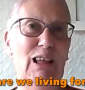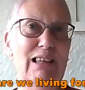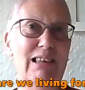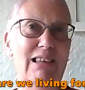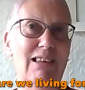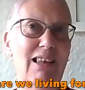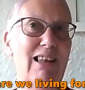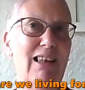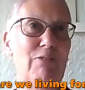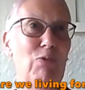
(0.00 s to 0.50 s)
I
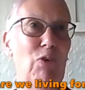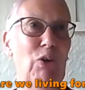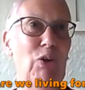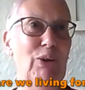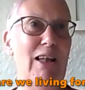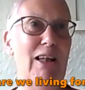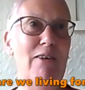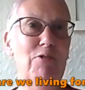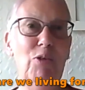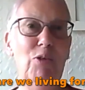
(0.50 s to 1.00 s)

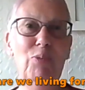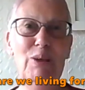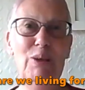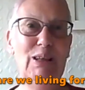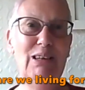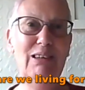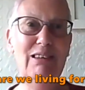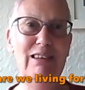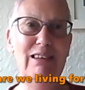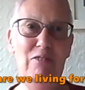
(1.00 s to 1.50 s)
want everyone
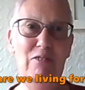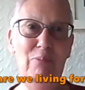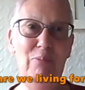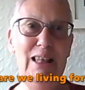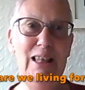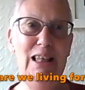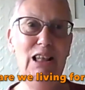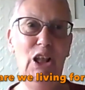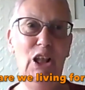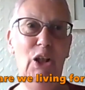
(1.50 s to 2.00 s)
to leave
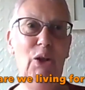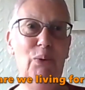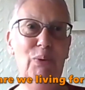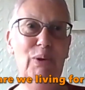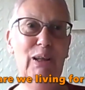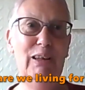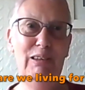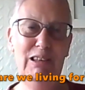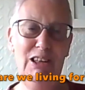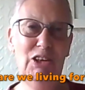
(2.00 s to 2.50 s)
me alone.
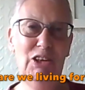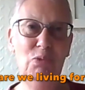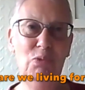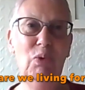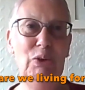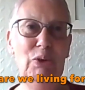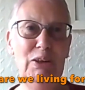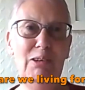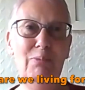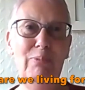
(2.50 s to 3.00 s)
I just
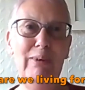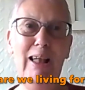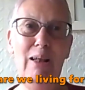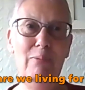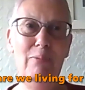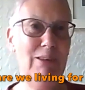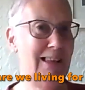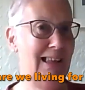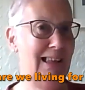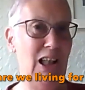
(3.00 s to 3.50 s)
want to be
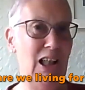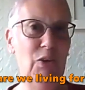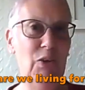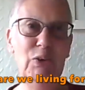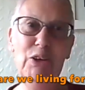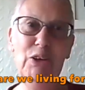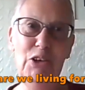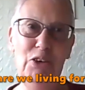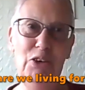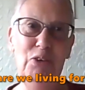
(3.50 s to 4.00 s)
able to get
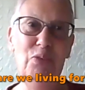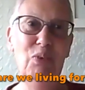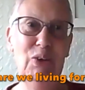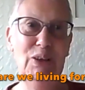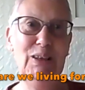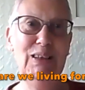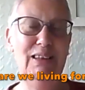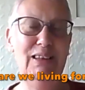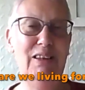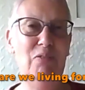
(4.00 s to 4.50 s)
on and do
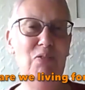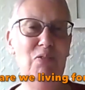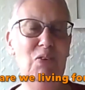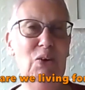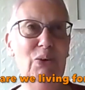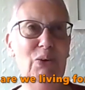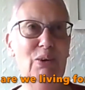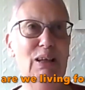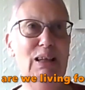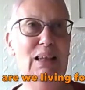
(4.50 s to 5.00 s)
what I
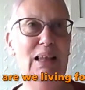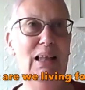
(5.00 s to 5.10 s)
want.